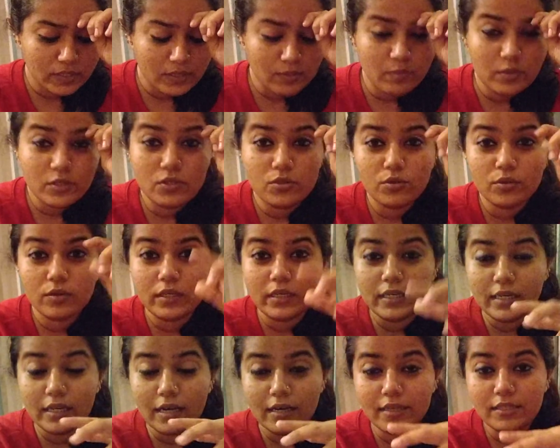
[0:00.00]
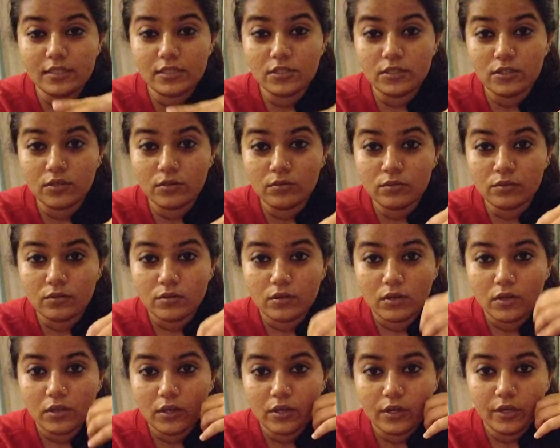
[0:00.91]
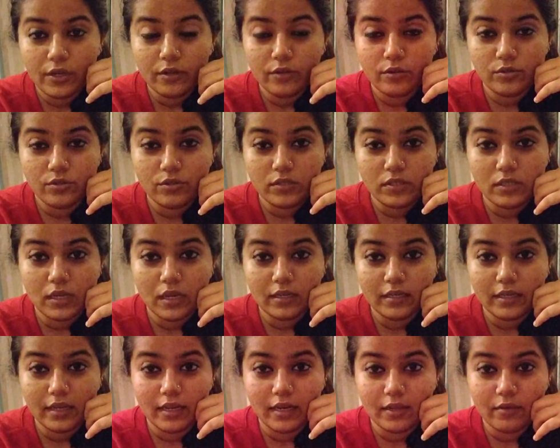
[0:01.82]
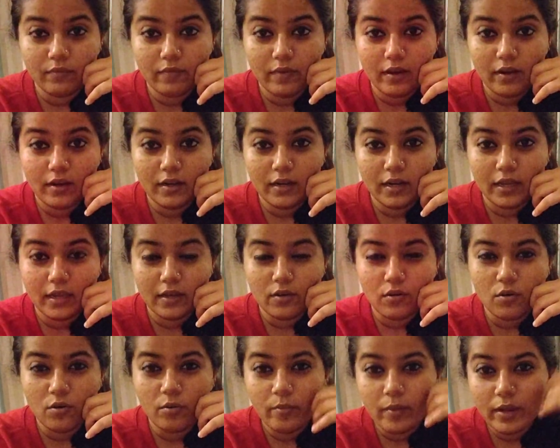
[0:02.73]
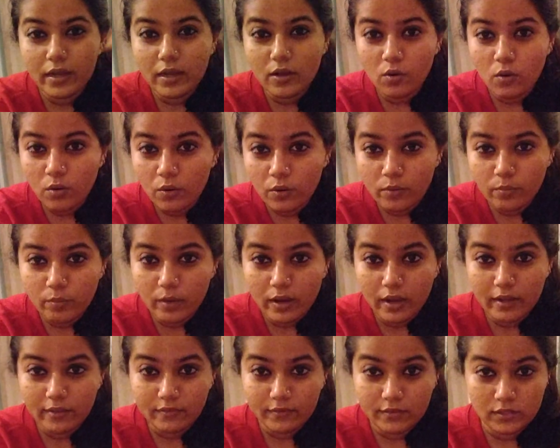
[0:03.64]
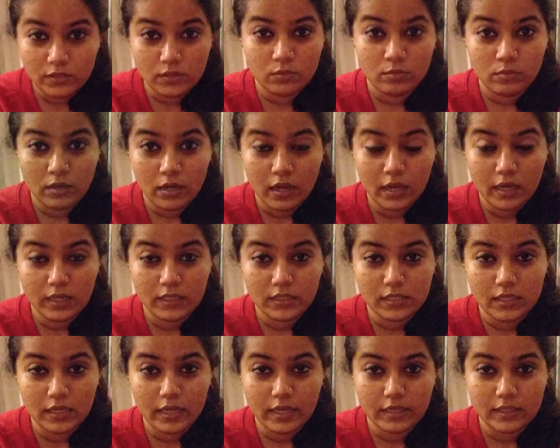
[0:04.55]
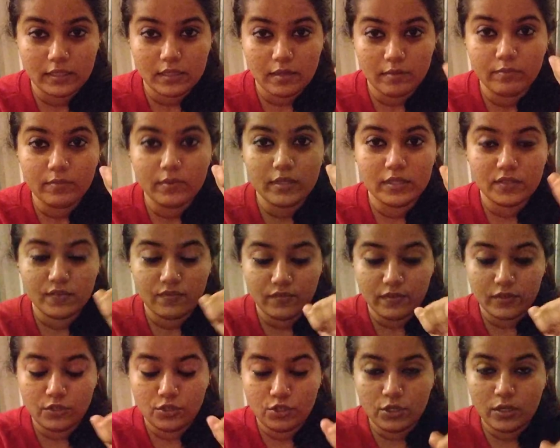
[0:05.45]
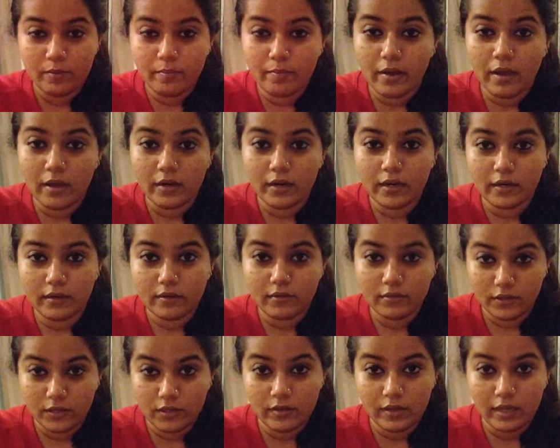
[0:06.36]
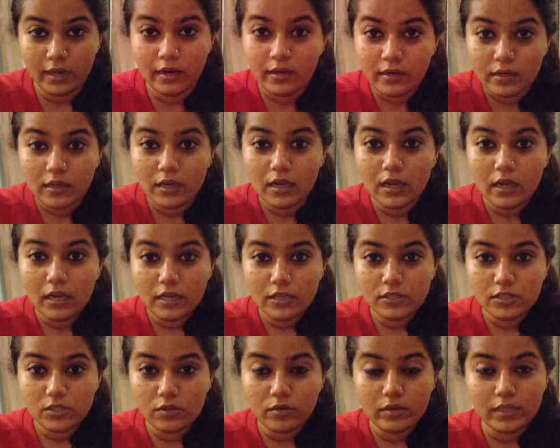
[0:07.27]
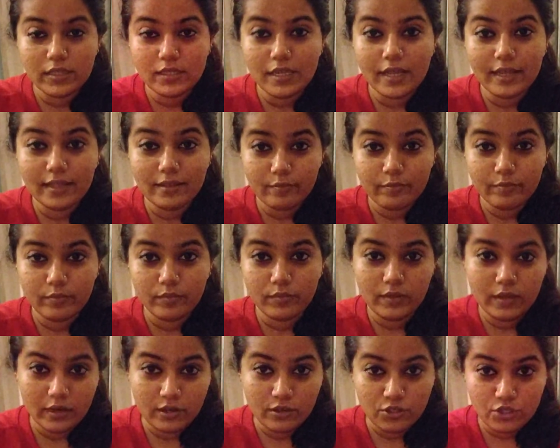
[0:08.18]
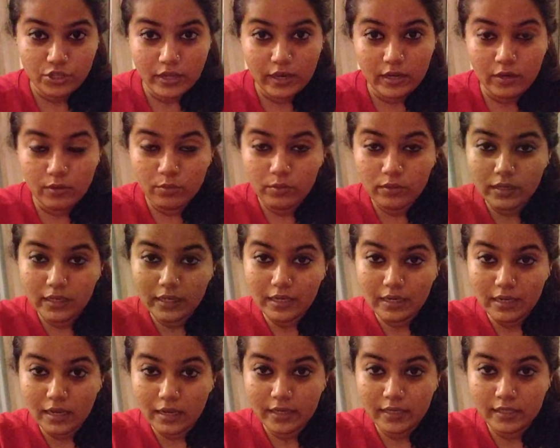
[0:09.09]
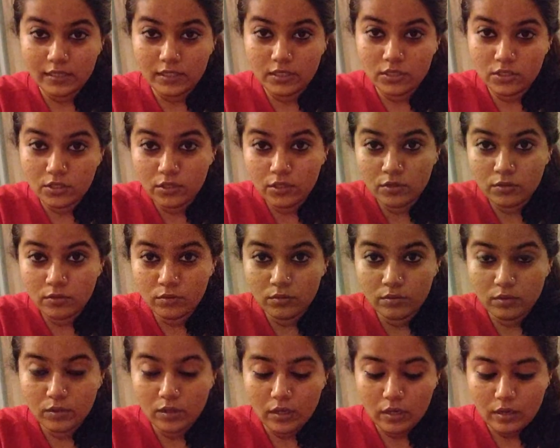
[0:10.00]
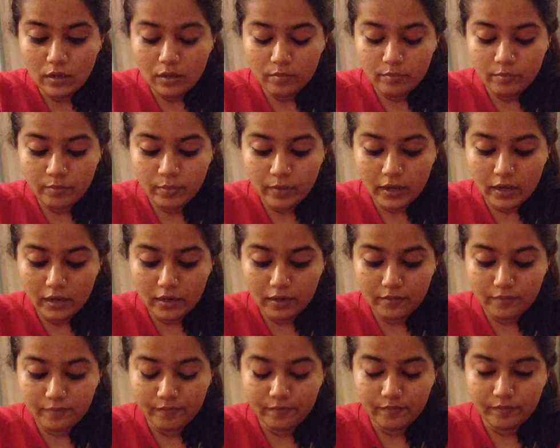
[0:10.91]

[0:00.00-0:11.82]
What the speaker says: someone's really nice to you, you just start getting very like, oh my god, why are they so nice, like something's fishy about it. Do you get it? So it's like they're genuinely nice to you, but